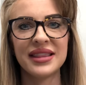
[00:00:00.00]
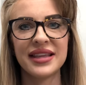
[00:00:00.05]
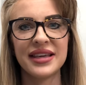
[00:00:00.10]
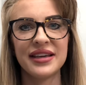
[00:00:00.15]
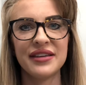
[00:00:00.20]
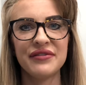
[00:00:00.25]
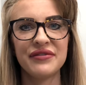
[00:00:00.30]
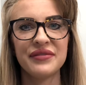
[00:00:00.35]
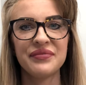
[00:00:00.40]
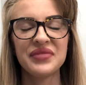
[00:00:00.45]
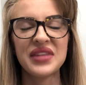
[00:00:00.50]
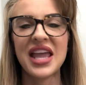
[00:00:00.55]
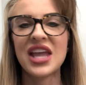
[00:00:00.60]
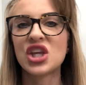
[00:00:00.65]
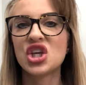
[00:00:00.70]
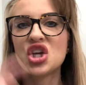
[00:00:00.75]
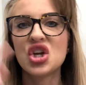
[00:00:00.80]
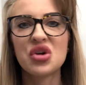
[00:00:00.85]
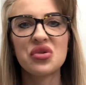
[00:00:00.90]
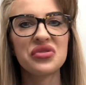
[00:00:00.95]
live.
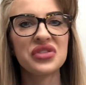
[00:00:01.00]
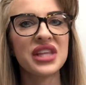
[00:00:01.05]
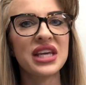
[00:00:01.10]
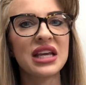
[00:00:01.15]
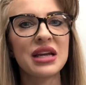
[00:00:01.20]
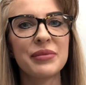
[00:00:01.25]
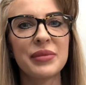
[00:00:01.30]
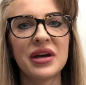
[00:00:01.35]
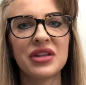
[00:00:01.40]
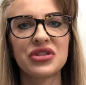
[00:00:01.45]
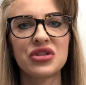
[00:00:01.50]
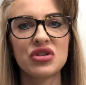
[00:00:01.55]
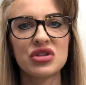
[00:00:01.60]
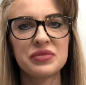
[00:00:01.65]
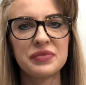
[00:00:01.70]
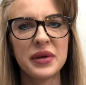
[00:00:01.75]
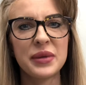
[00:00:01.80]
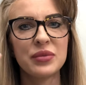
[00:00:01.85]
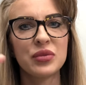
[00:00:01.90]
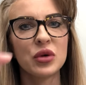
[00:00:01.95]
And you don't think about those
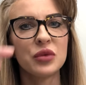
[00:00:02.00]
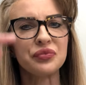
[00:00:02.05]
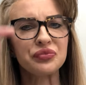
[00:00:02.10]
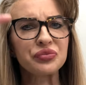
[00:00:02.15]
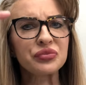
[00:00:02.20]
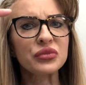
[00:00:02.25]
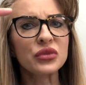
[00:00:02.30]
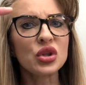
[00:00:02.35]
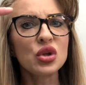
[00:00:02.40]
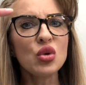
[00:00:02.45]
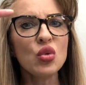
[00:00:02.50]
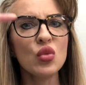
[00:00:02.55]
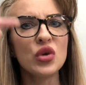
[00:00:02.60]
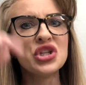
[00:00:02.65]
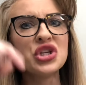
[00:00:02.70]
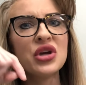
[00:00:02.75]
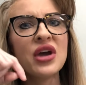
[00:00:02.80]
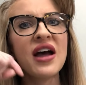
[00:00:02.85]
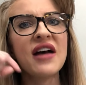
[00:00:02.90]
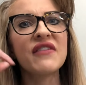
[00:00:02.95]
people. When
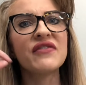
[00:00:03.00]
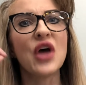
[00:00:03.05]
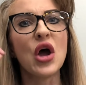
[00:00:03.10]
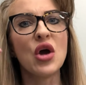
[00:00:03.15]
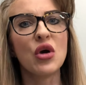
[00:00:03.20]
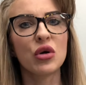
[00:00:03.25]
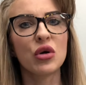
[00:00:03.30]
you have